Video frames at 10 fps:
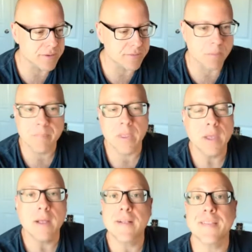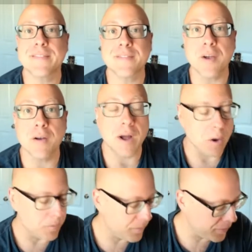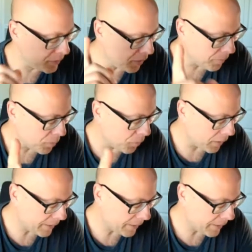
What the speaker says: So let's start out. Number one,